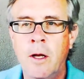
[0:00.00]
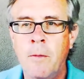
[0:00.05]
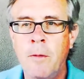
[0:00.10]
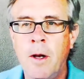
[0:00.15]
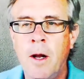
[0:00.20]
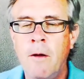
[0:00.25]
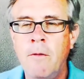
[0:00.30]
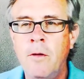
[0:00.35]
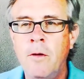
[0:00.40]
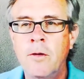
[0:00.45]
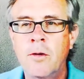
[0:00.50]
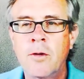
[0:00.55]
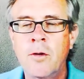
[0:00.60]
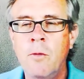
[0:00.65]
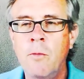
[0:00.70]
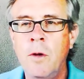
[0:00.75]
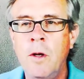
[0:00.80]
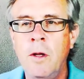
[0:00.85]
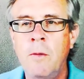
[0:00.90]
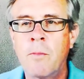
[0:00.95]
I mean, I've used
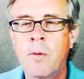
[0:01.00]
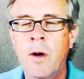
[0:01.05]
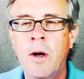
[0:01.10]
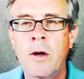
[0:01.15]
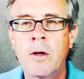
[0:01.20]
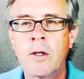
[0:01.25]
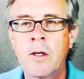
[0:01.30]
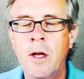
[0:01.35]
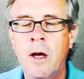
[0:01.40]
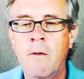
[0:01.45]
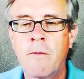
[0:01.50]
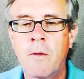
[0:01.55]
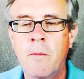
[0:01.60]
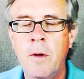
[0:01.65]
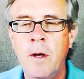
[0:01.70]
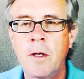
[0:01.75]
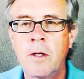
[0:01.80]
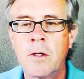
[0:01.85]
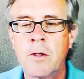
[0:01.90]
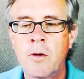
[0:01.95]
so many prayers and
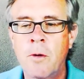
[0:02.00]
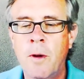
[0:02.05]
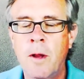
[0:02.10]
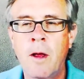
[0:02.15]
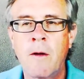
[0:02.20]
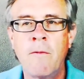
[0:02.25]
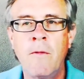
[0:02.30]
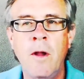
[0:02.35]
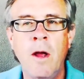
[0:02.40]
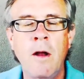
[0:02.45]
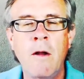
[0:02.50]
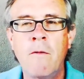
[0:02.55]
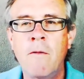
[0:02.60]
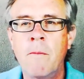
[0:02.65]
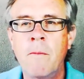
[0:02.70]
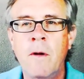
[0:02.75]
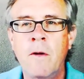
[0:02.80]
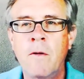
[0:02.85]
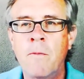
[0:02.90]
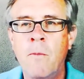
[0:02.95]
affirmations during my life. None of
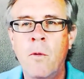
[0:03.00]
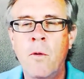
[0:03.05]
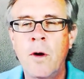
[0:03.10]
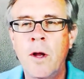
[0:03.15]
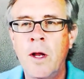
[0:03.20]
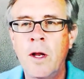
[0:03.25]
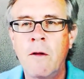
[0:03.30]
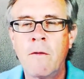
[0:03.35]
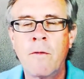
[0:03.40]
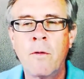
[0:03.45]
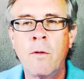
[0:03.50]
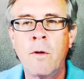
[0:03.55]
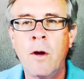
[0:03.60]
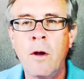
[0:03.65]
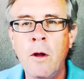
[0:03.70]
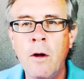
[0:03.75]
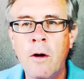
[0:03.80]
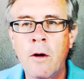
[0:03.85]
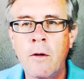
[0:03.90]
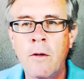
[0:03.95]
them have borne any fruit
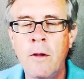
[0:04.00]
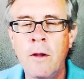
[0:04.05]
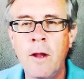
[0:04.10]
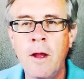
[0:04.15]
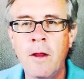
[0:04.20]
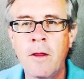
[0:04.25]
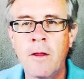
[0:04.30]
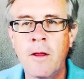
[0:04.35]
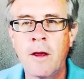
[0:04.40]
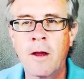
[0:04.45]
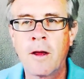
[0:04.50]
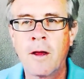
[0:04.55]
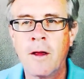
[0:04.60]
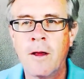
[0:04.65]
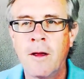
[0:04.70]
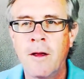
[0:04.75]
at all. Nothing.